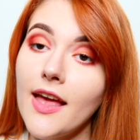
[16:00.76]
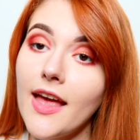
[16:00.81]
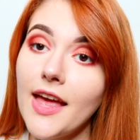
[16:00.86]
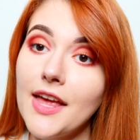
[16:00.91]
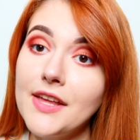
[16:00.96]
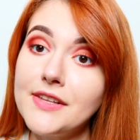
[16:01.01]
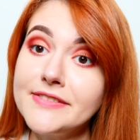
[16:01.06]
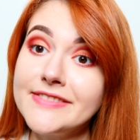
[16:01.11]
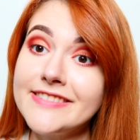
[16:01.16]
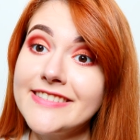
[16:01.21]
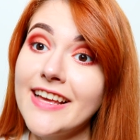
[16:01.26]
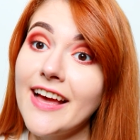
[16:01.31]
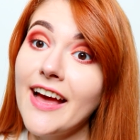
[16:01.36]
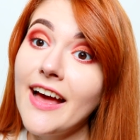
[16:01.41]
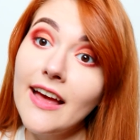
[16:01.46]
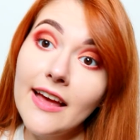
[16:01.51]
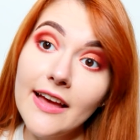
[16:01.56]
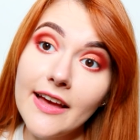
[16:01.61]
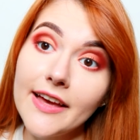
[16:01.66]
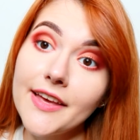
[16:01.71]
"And
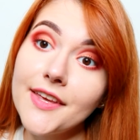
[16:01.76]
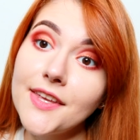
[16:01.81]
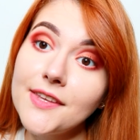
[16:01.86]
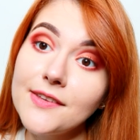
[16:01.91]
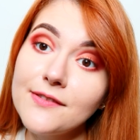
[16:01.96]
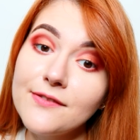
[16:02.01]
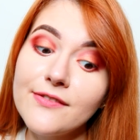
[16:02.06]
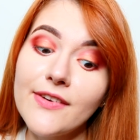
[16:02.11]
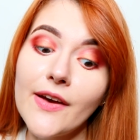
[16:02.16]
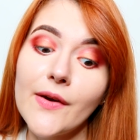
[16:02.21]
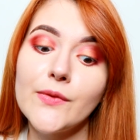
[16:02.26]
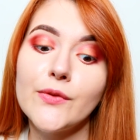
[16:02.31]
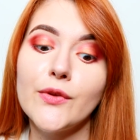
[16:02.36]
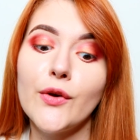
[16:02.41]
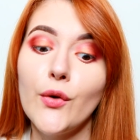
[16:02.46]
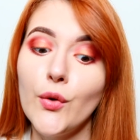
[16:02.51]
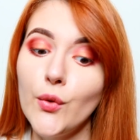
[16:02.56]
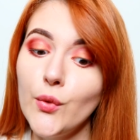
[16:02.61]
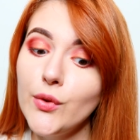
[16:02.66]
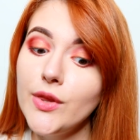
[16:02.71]
I found
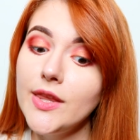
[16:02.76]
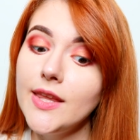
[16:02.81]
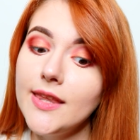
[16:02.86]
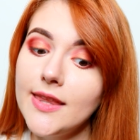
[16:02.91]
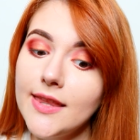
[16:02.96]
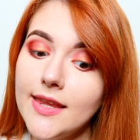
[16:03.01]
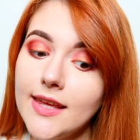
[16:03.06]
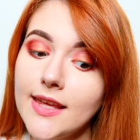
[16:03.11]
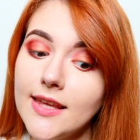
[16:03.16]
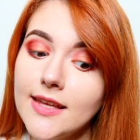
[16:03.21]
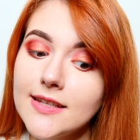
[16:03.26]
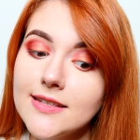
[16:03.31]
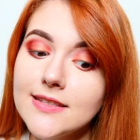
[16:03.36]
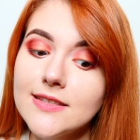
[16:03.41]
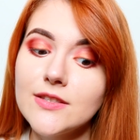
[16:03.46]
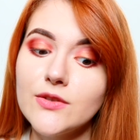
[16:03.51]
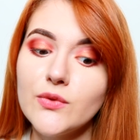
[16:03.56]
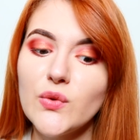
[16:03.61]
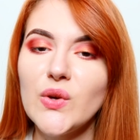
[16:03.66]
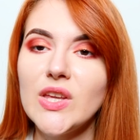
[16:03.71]
all the
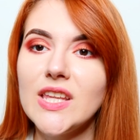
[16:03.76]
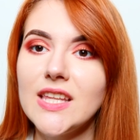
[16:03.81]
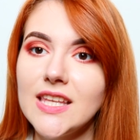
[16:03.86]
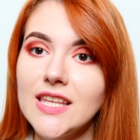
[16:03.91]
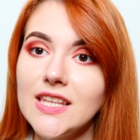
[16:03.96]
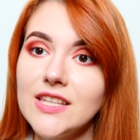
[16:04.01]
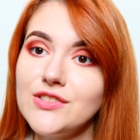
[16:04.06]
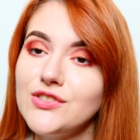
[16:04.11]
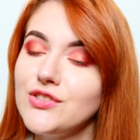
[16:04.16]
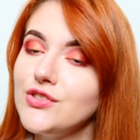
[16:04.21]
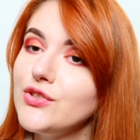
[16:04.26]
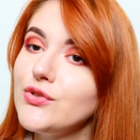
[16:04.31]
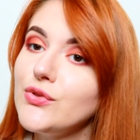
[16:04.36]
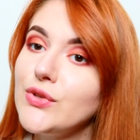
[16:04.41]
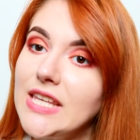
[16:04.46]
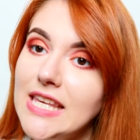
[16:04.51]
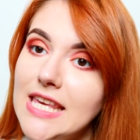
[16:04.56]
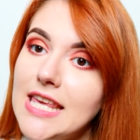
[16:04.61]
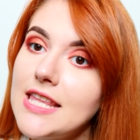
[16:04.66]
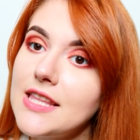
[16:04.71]
things we need to
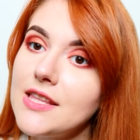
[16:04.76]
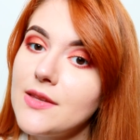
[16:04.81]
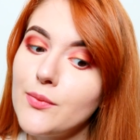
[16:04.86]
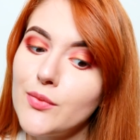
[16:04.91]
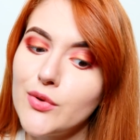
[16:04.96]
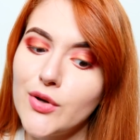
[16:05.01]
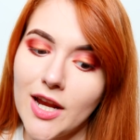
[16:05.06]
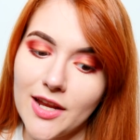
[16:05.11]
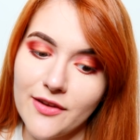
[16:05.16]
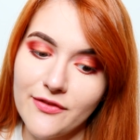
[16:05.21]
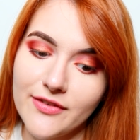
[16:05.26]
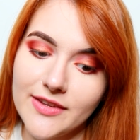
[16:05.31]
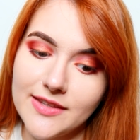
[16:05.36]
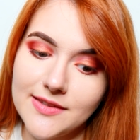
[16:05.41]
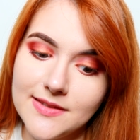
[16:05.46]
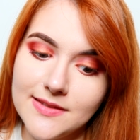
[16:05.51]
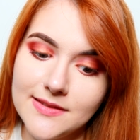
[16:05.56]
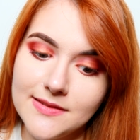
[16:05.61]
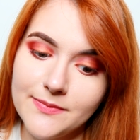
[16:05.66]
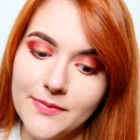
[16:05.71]
eat
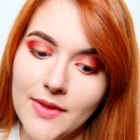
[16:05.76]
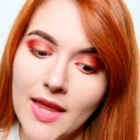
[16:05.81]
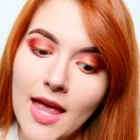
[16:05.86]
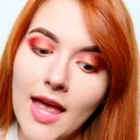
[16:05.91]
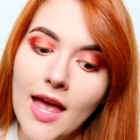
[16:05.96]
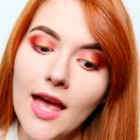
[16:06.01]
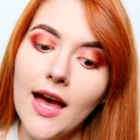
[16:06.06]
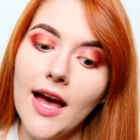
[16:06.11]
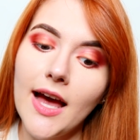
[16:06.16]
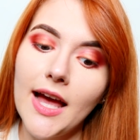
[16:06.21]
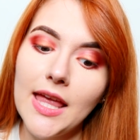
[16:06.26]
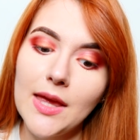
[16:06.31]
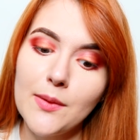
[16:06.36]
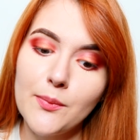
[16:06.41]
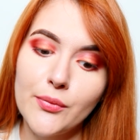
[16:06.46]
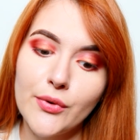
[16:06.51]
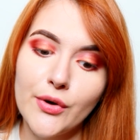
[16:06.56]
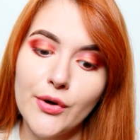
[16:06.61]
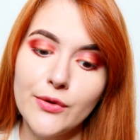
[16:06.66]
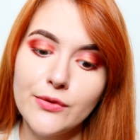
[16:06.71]
breakfast." I
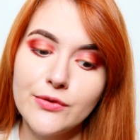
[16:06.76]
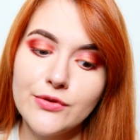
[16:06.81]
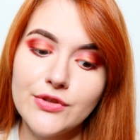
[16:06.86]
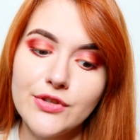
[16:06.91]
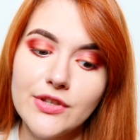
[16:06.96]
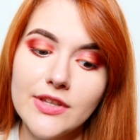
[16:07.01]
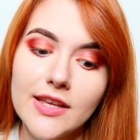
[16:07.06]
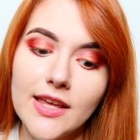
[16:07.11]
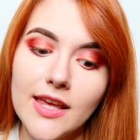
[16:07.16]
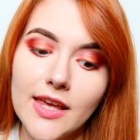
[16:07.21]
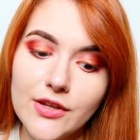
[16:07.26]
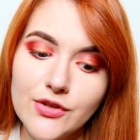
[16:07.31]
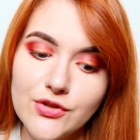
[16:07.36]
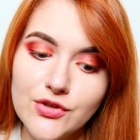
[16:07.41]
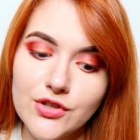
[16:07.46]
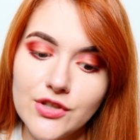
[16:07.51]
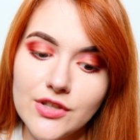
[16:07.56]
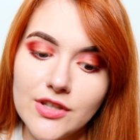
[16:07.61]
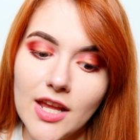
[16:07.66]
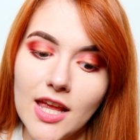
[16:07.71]
approached the
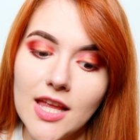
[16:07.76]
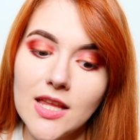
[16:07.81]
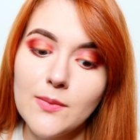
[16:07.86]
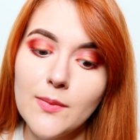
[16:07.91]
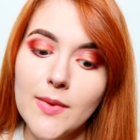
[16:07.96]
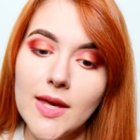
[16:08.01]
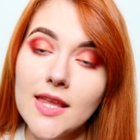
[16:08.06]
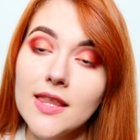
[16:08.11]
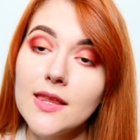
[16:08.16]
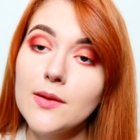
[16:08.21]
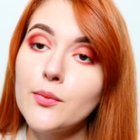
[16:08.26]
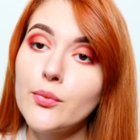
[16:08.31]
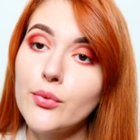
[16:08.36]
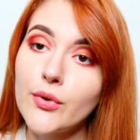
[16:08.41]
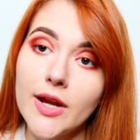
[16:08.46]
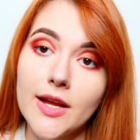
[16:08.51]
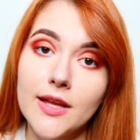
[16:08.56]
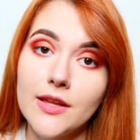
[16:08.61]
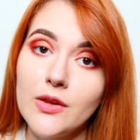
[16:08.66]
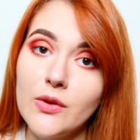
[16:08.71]
kitchen and made the
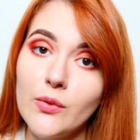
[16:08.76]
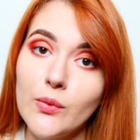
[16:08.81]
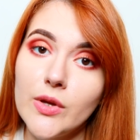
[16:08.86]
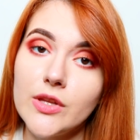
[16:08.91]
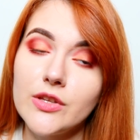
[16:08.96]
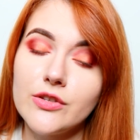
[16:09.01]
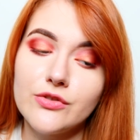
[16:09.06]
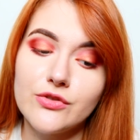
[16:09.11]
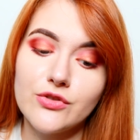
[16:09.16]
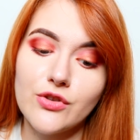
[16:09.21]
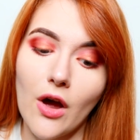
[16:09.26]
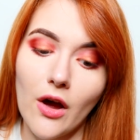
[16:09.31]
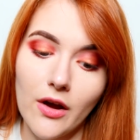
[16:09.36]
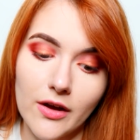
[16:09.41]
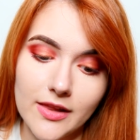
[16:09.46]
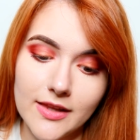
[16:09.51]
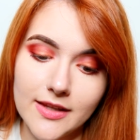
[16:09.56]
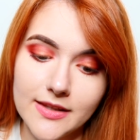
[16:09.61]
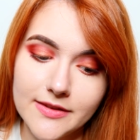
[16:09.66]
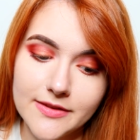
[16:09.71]
bread with
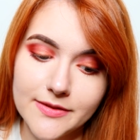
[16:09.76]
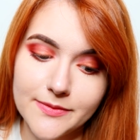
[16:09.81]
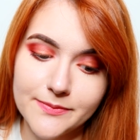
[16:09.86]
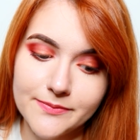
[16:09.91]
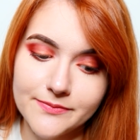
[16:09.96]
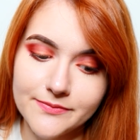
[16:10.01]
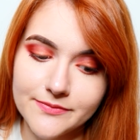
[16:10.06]
chocolate.